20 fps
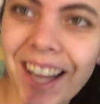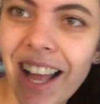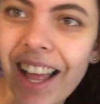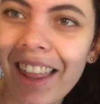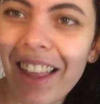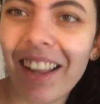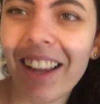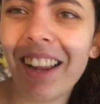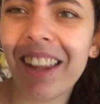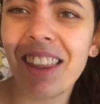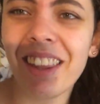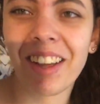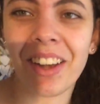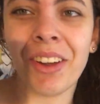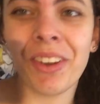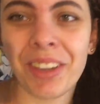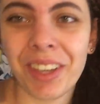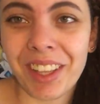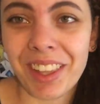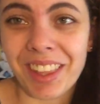They're like the
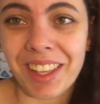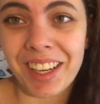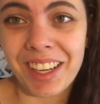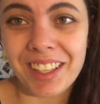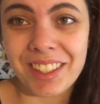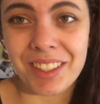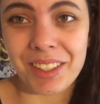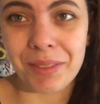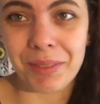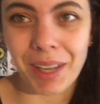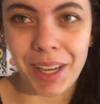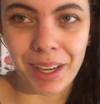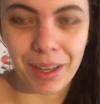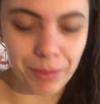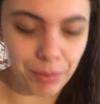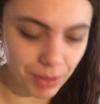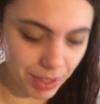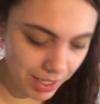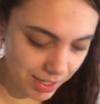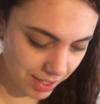only thing I do
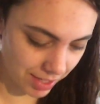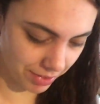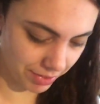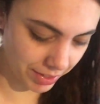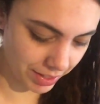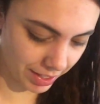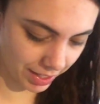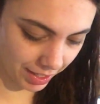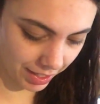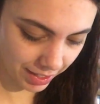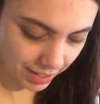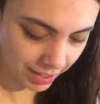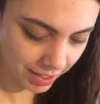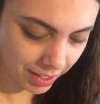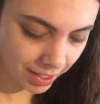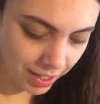makeup wise every day,